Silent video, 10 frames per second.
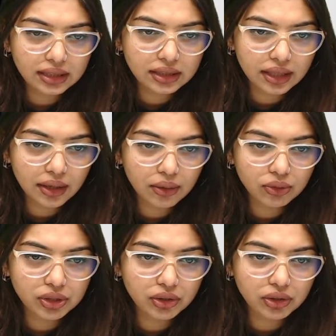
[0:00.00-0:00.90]
Now
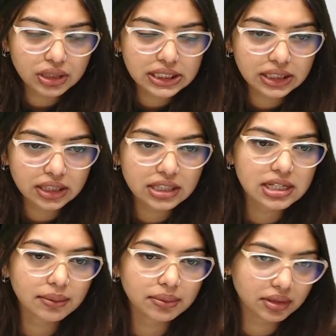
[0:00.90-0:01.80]
here see the
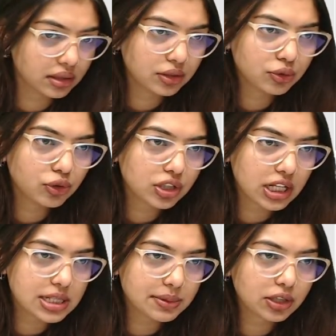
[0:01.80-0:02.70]

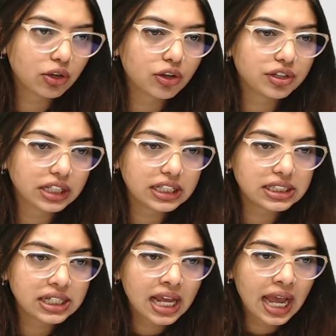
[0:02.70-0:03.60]
neurotransmitter got released,
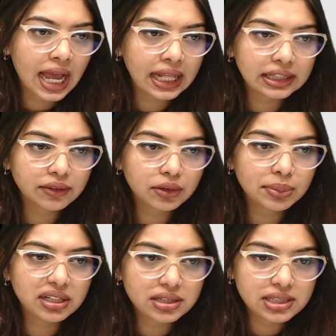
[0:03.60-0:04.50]
and there will
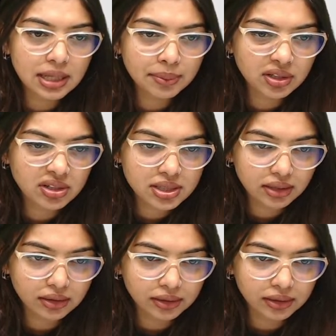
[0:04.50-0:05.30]
be receptors here.